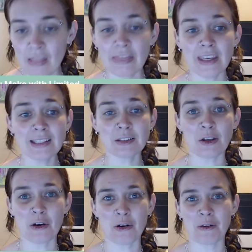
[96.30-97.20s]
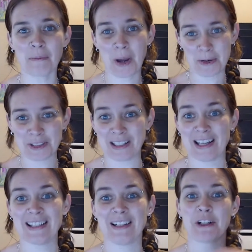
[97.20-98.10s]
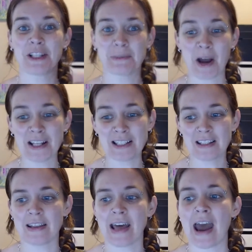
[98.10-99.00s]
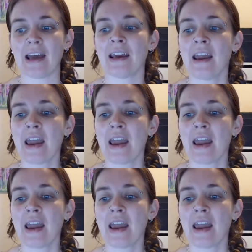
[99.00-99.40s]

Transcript: this post is in response to that.